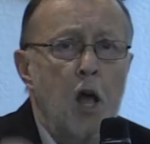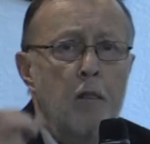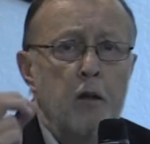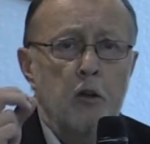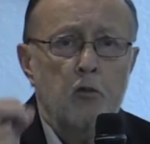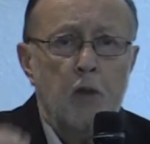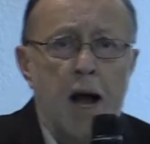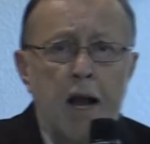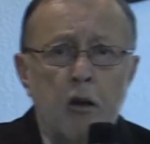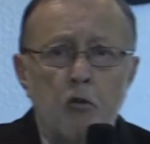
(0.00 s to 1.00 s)
the
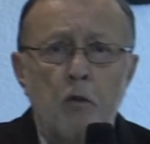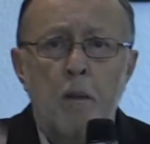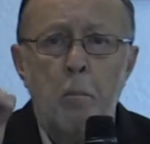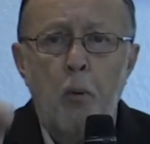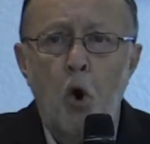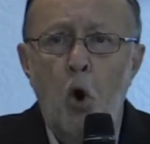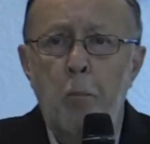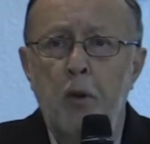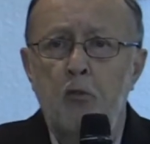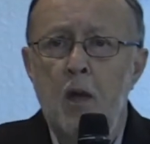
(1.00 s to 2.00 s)
desires, the
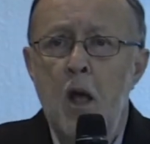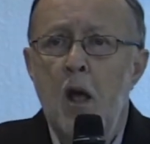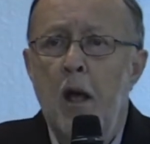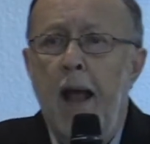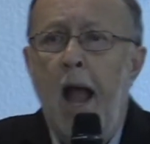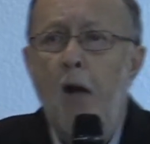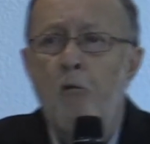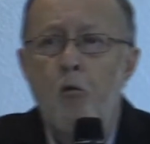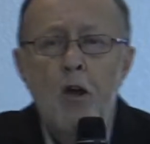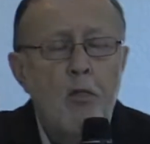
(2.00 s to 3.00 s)
purpose,
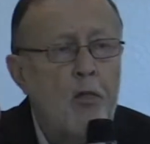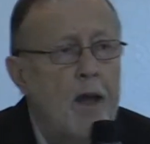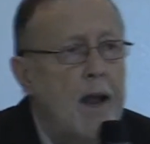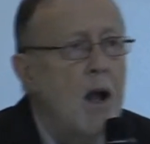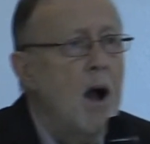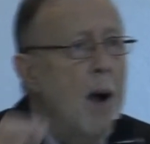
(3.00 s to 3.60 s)
everything